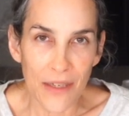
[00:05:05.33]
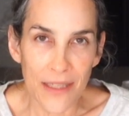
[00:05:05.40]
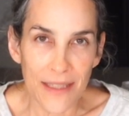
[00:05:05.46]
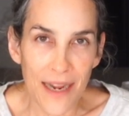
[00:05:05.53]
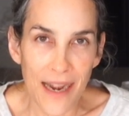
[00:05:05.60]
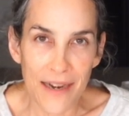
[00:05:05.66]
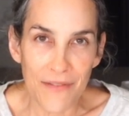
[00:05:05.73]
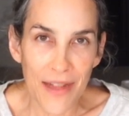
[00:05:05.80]
It's
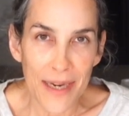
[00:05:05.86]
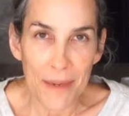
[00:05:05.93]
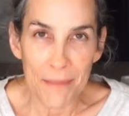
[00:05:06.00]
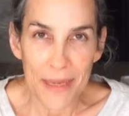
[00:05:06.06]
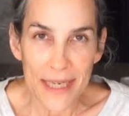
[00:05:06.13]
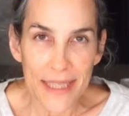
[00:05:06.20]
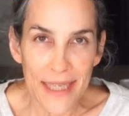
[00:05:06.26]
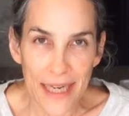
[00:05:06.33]
kind of like a
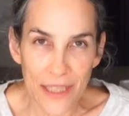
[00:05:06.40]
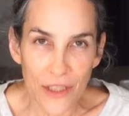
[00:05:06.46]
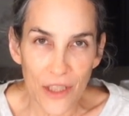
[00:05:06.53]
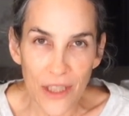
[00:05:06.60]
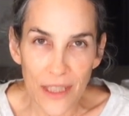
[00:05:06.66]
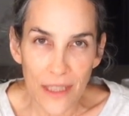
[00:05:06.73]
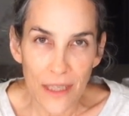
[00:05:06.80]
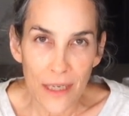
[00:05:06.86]

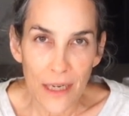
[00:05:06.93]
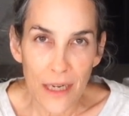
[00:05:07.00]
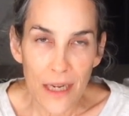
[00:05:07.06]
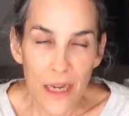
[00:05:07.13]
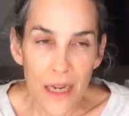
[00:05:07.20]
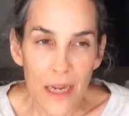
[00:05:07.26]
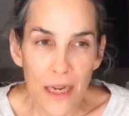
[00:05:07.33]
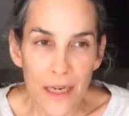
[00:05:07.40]
meditation,
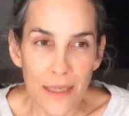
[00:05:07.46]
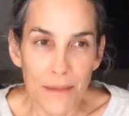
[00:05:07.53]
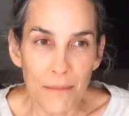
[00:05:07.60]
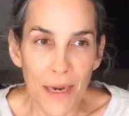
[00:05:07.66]
because